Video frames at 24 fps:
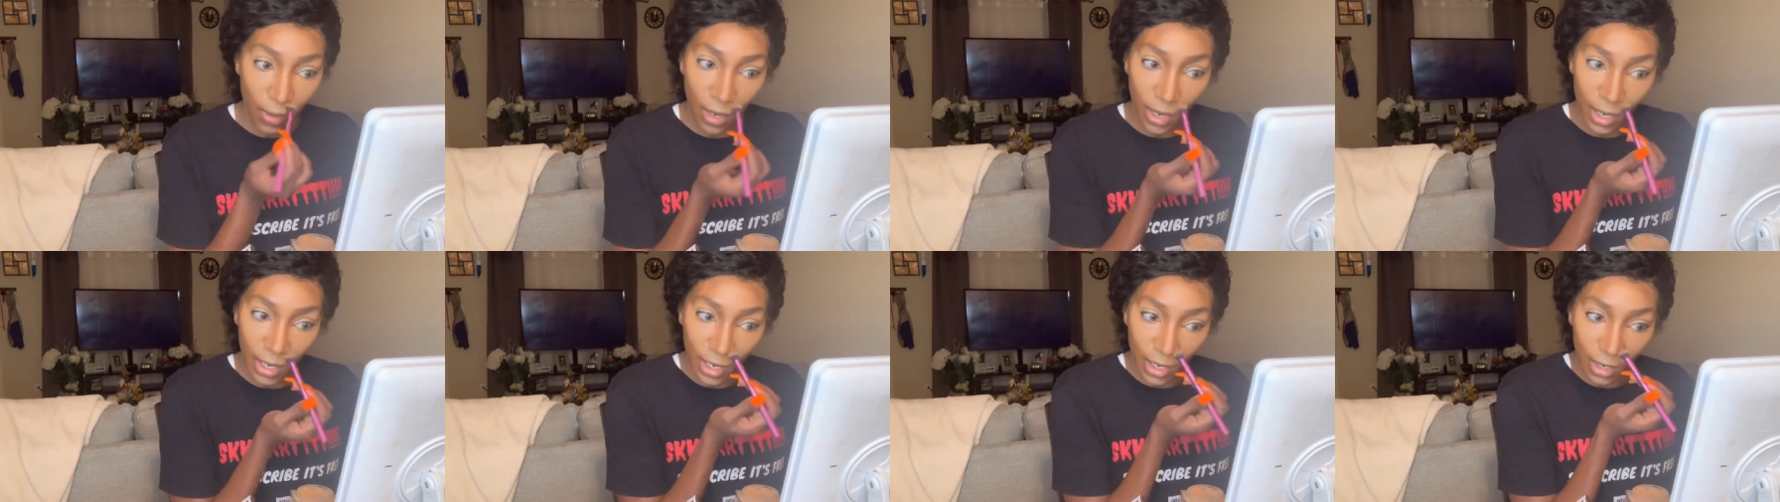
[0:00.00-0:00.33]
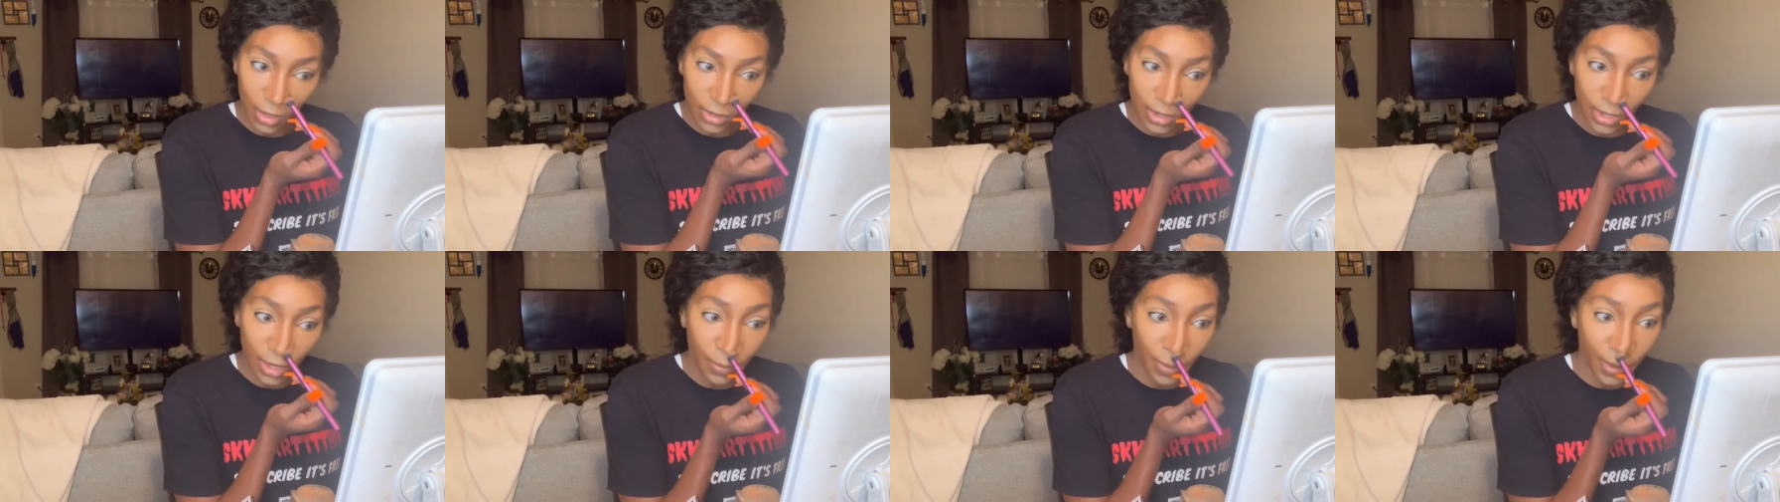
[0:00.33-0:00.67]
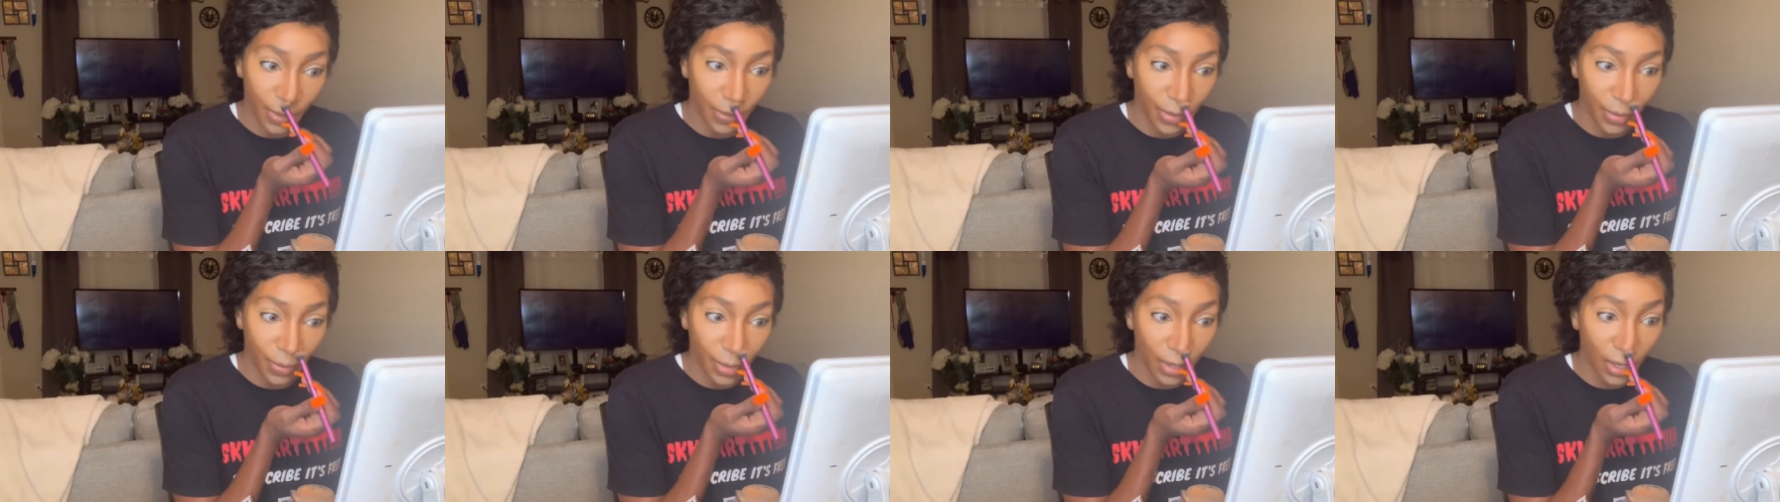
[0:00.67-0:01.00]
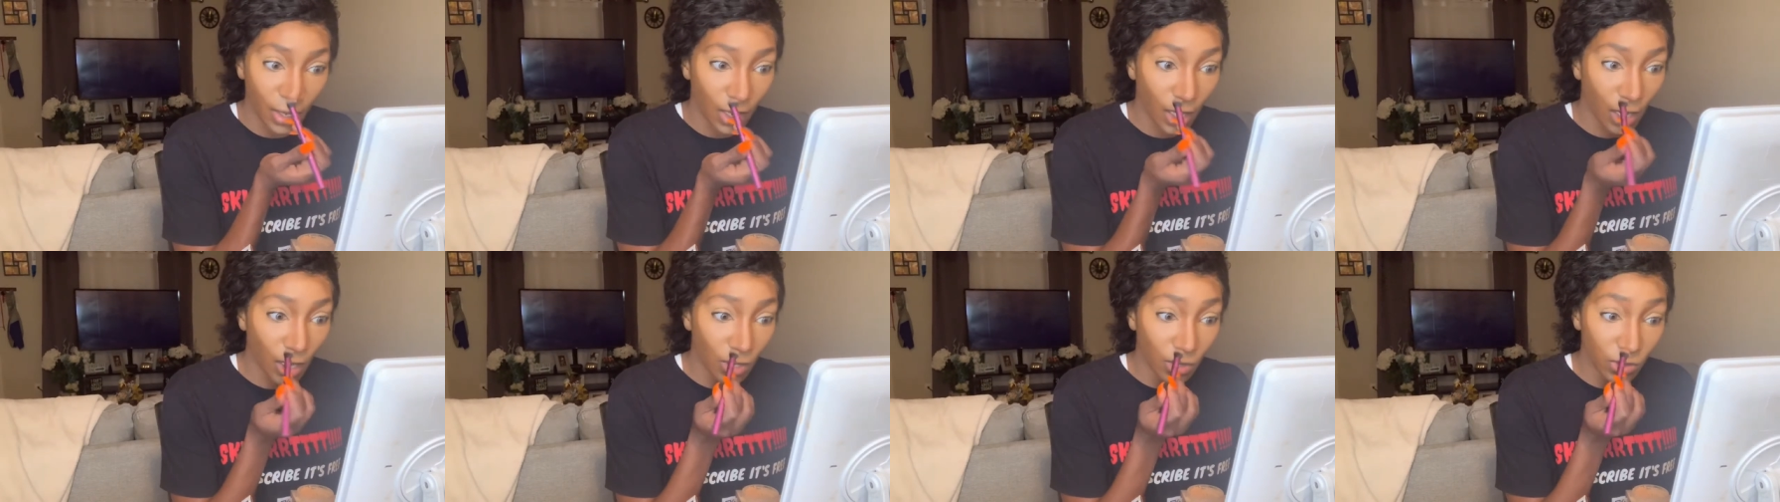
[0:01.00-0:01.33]
And I know some people be
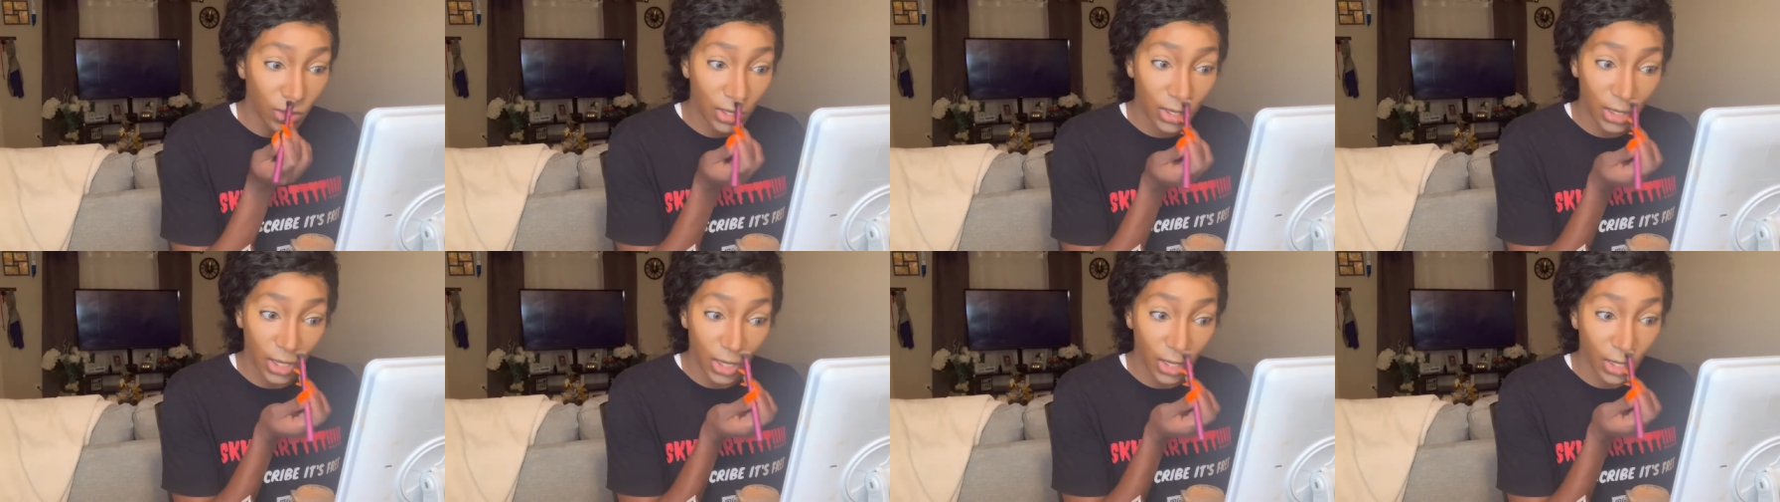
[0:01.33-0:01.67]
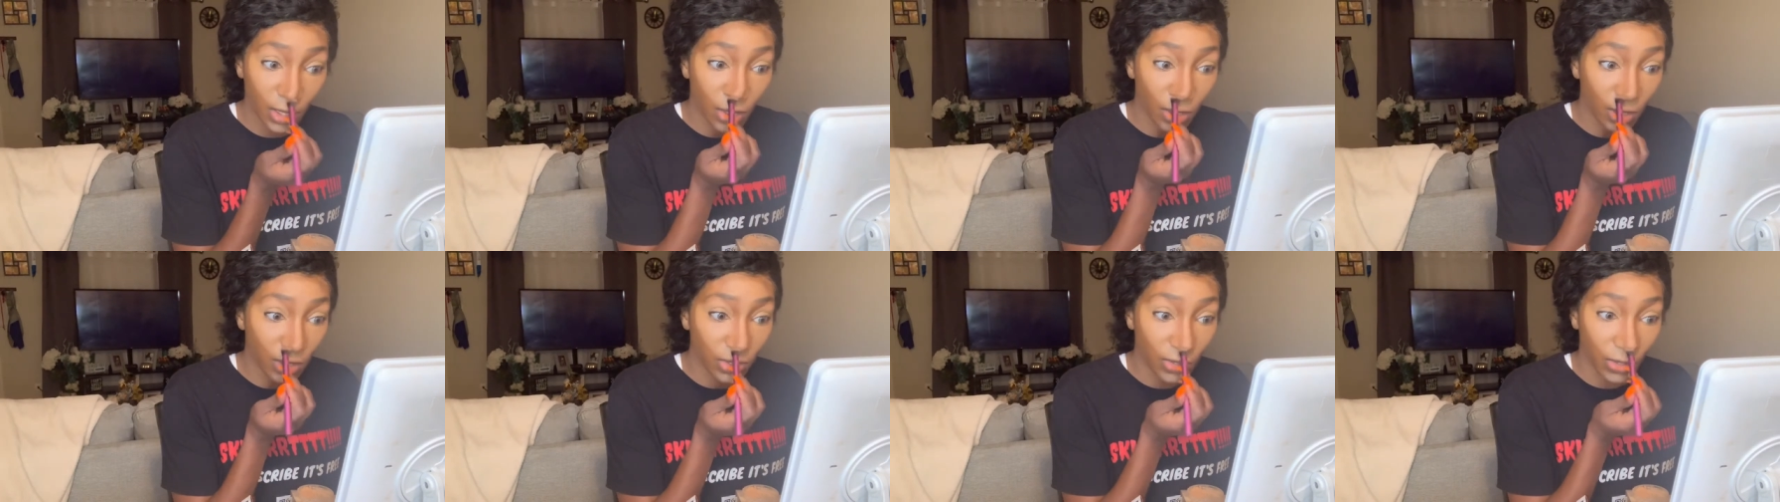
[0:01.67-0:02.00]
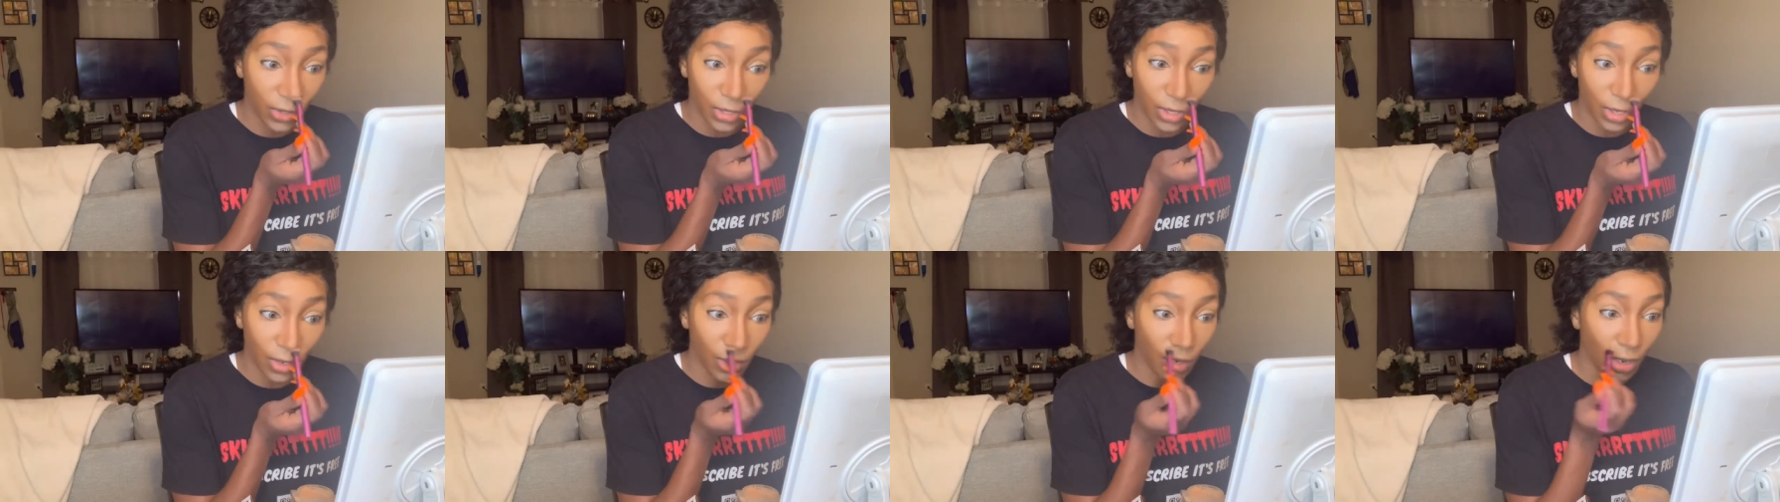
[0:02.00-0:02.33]
like, you shouldn't control your